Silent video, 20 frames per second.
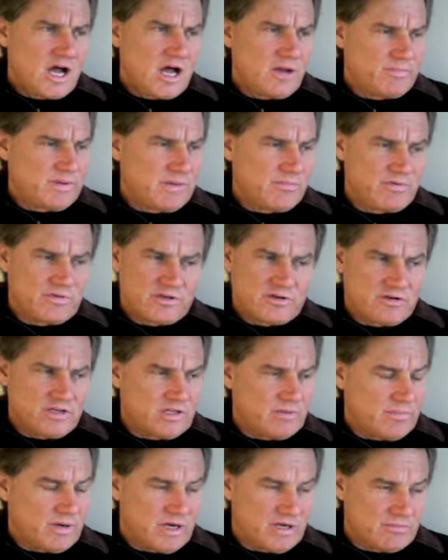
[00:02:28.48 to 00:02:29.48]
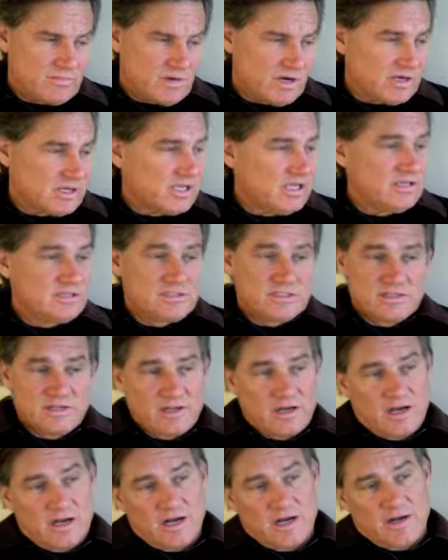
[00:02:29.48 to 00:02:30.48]
people that are in the bond market.
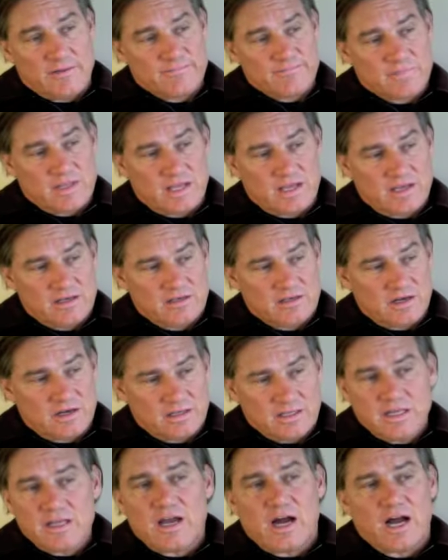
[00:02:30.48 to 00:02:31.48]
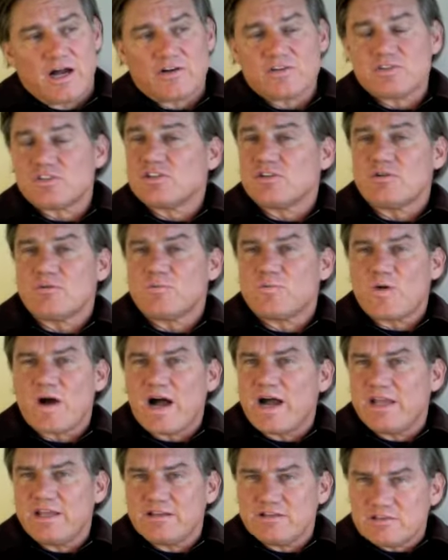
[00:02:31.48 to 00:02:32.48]
And I also,
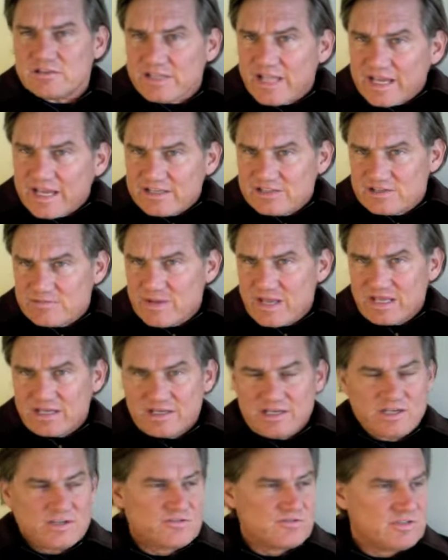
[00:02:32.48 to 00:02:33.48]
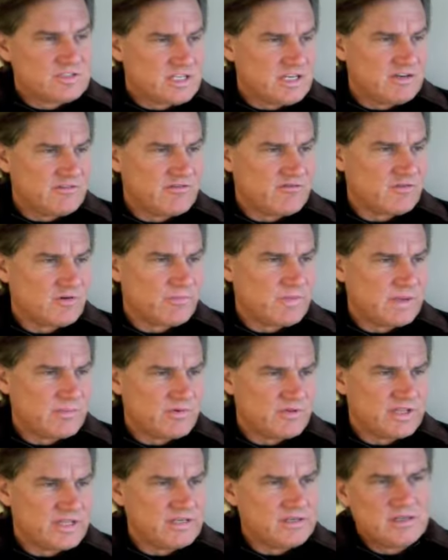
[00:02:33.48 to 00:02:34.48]
I like to make it interesting for
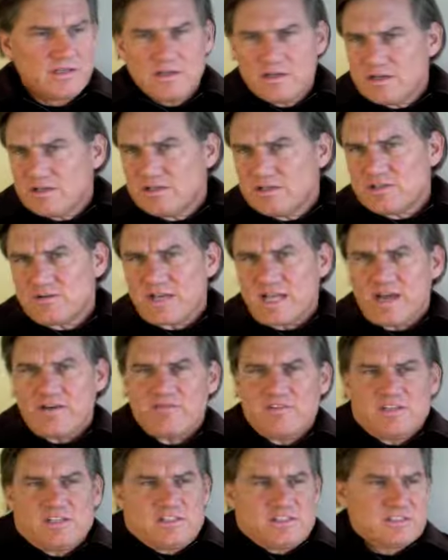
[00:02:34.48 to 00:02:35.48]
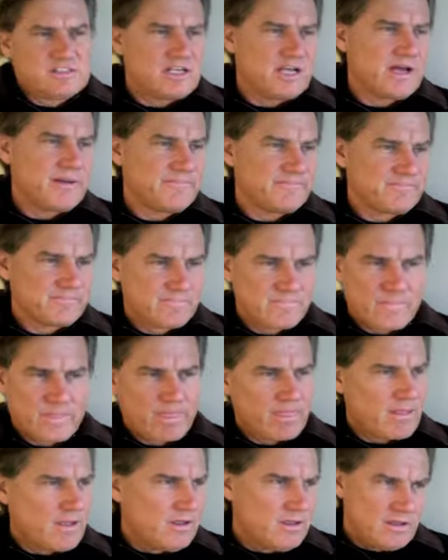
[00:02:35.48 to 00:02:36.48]
people that don't have this, that
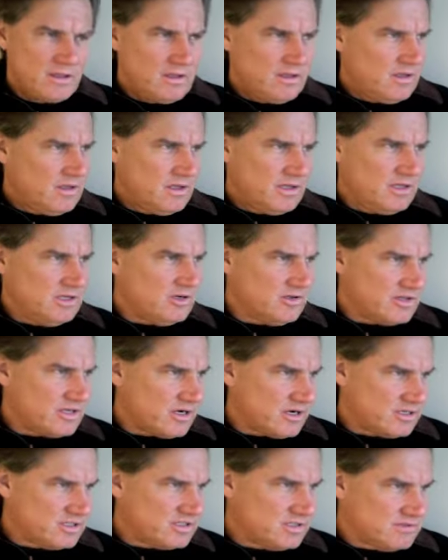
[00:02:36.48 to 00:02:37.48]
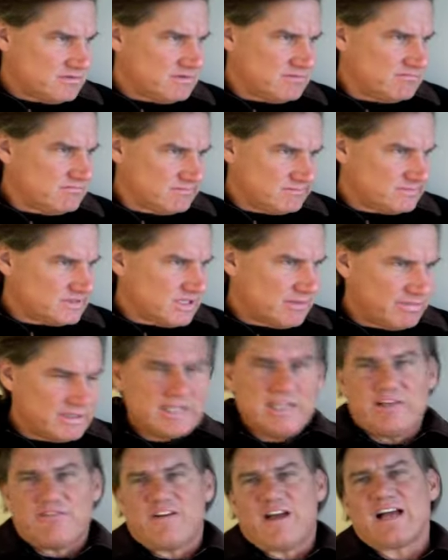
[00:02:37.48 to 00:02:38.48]
aren't
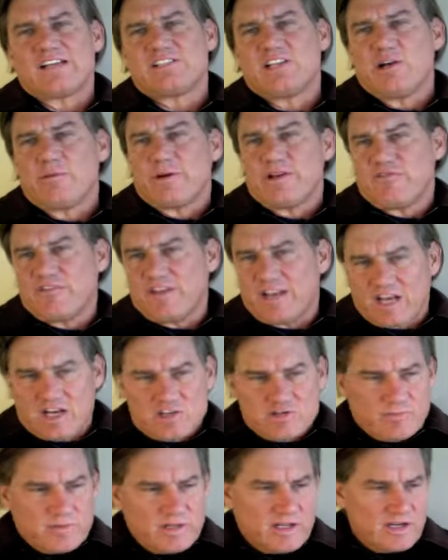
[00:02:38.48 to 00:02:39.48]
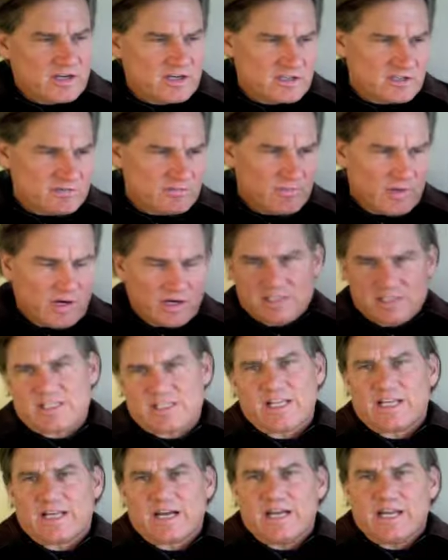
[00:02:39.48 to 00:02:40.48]
completely fascinated by the financial markets
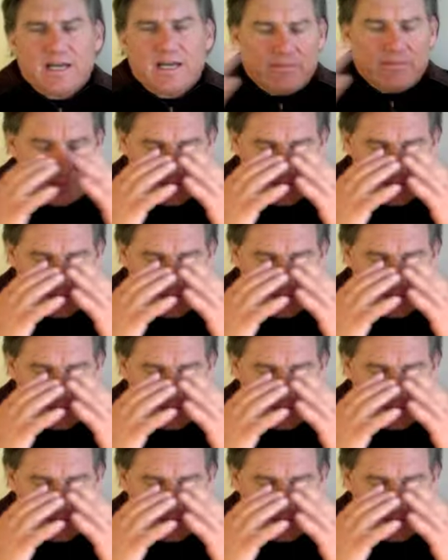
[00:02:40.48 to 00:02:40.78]
like I am.